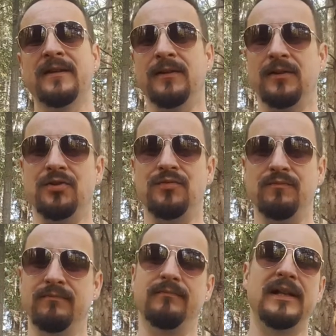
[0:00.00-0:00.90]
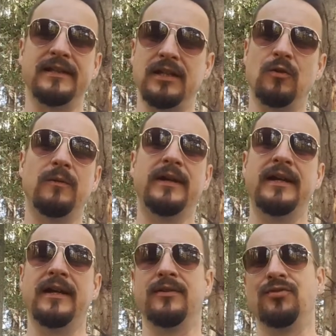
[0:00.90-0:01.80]
you know melting
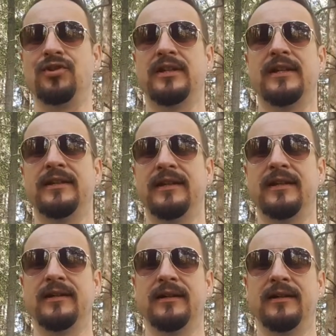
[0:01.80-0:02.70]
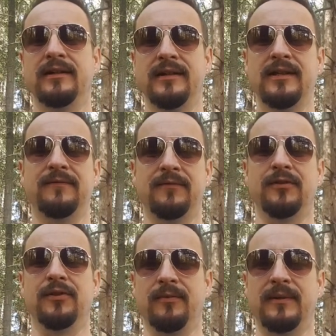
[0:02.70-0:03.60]
away and generating uh, heat
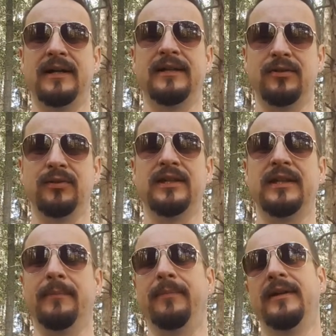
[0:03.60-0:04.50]
for your body to heat up